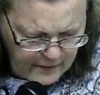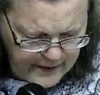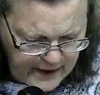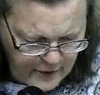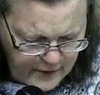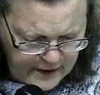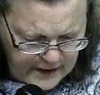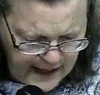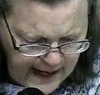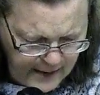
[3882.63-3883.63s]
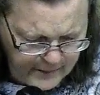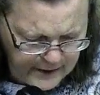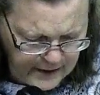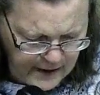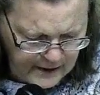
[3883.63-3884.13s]
the arrogant
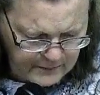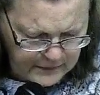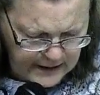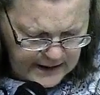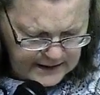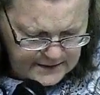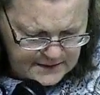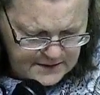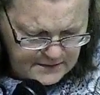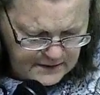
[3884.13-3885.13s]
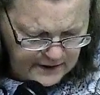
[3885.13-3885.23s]
happy and blessed.